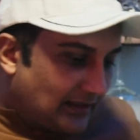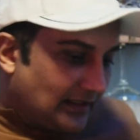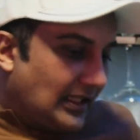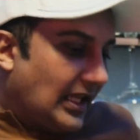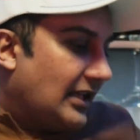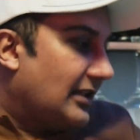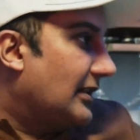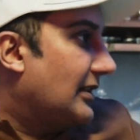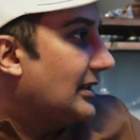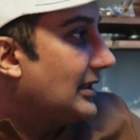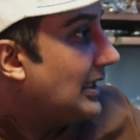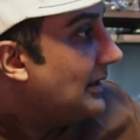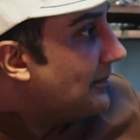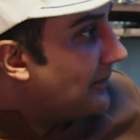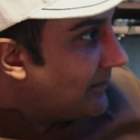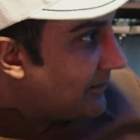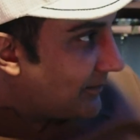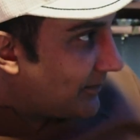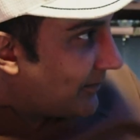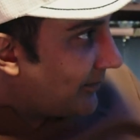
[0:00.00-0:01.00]
than
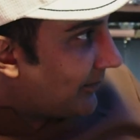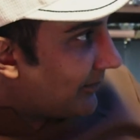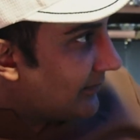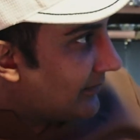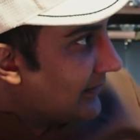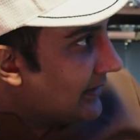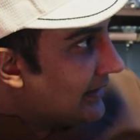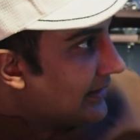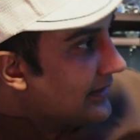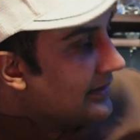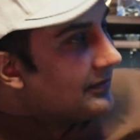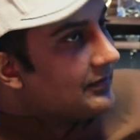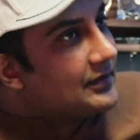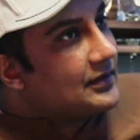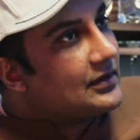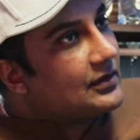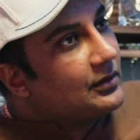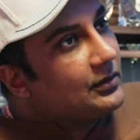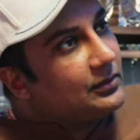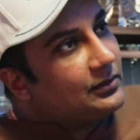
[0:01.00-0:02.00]
them.
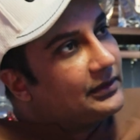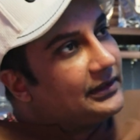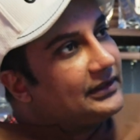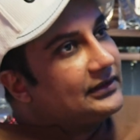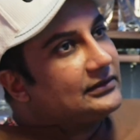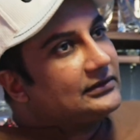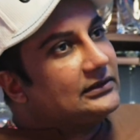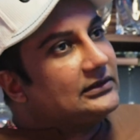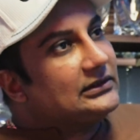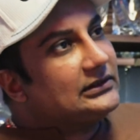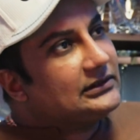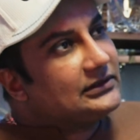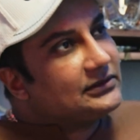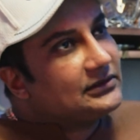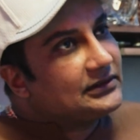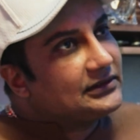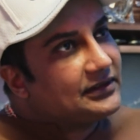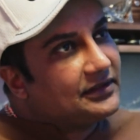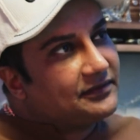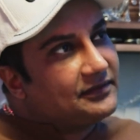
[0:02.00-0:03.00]
So
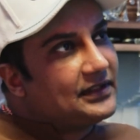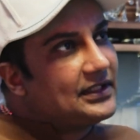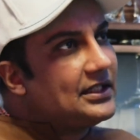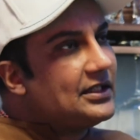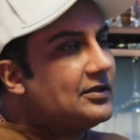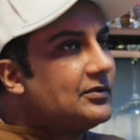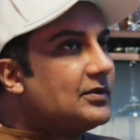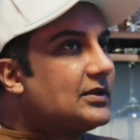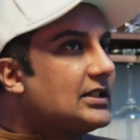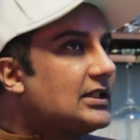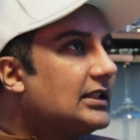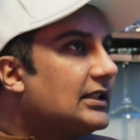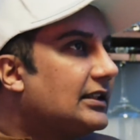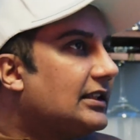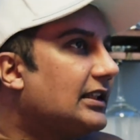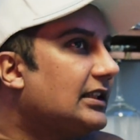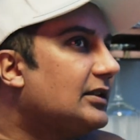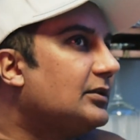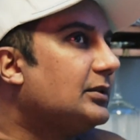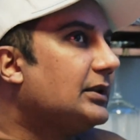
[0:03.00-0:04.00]
it's a very interesting
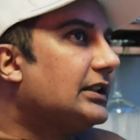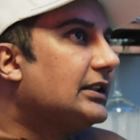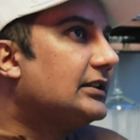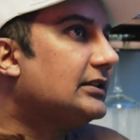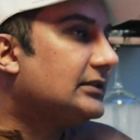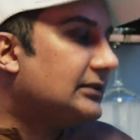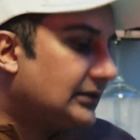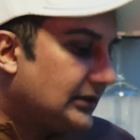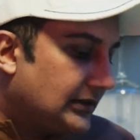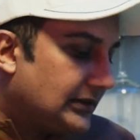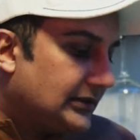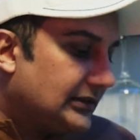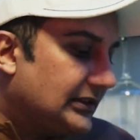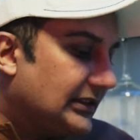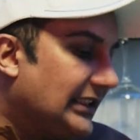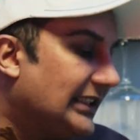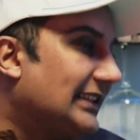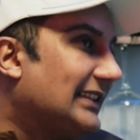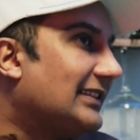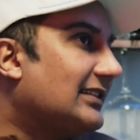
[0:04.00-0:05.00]
thing where
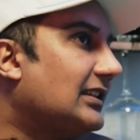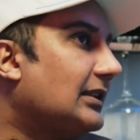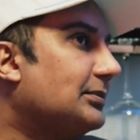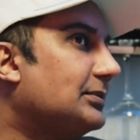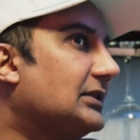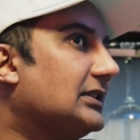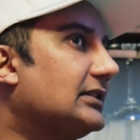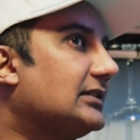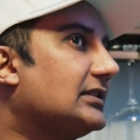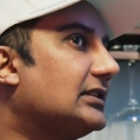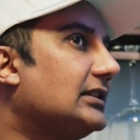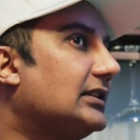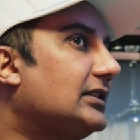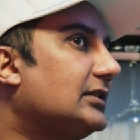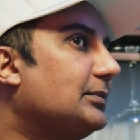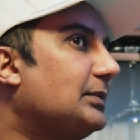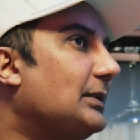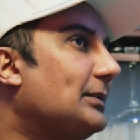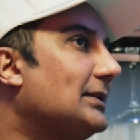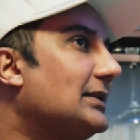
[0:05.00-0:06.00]
the acceptance. A lot
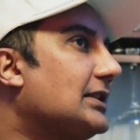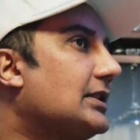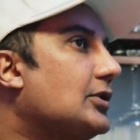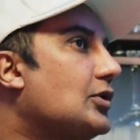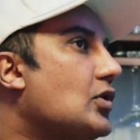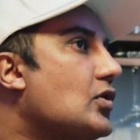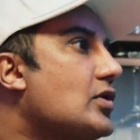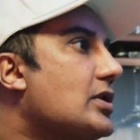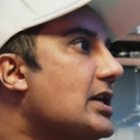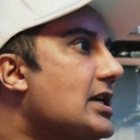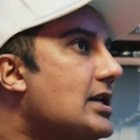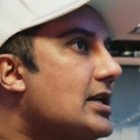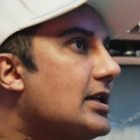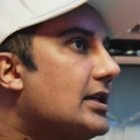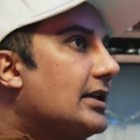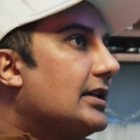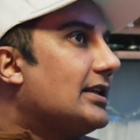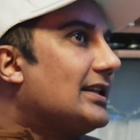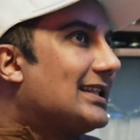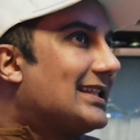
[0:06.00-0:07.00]
of people just don't
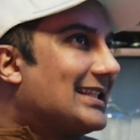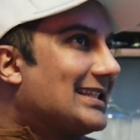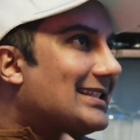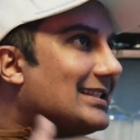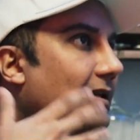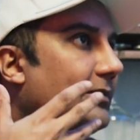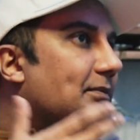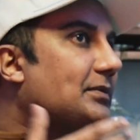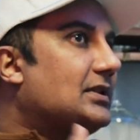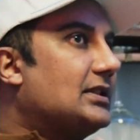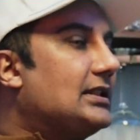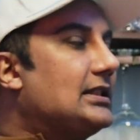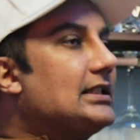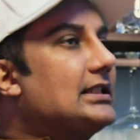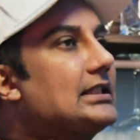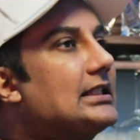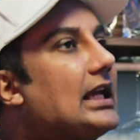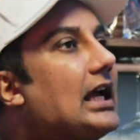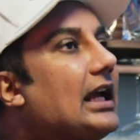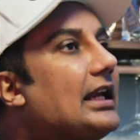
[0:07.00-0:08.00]
accept
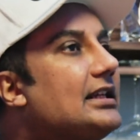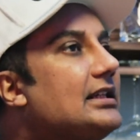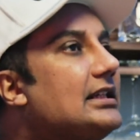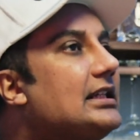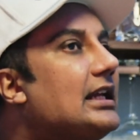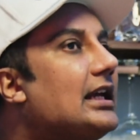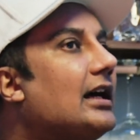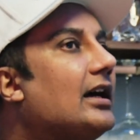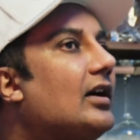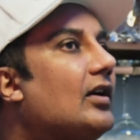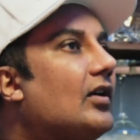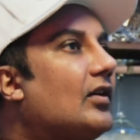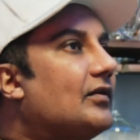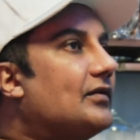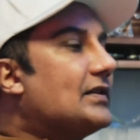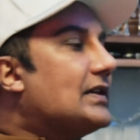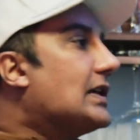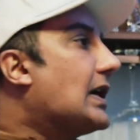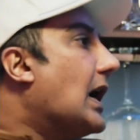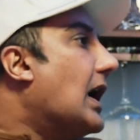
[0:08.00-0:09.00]
this idea
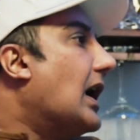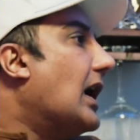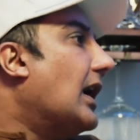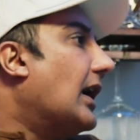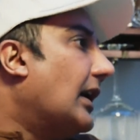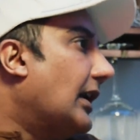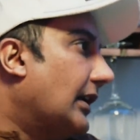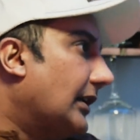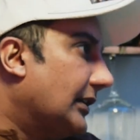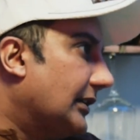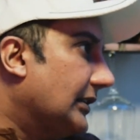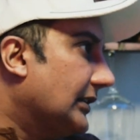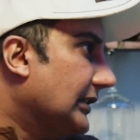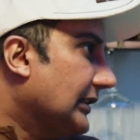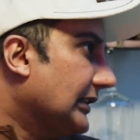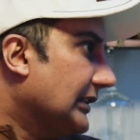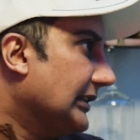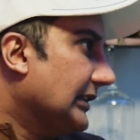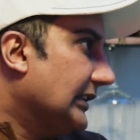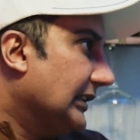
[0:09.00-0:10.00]
of God
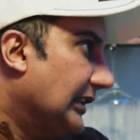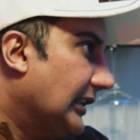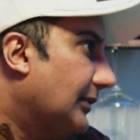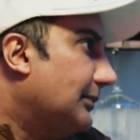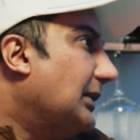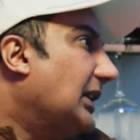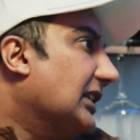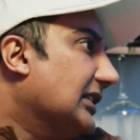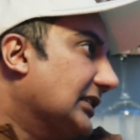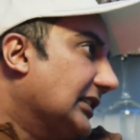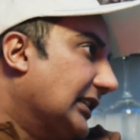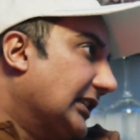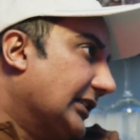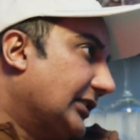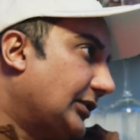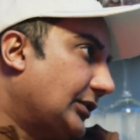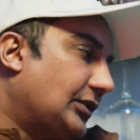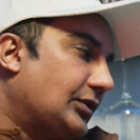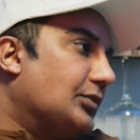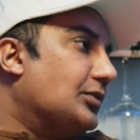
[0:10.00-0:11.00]
among
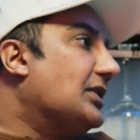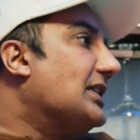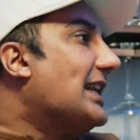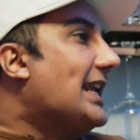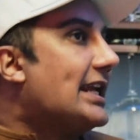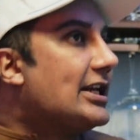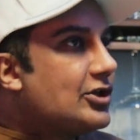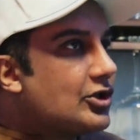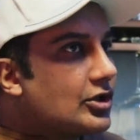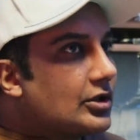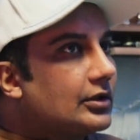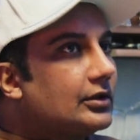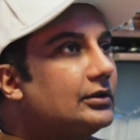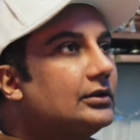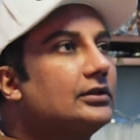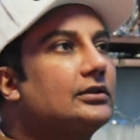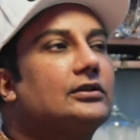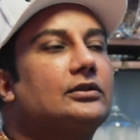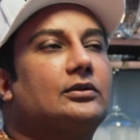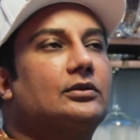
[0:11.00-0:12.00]
us through
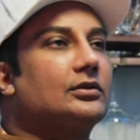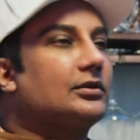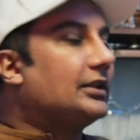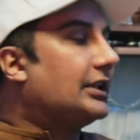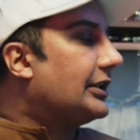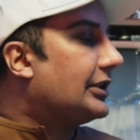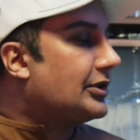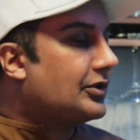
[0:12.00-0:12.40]
nature or in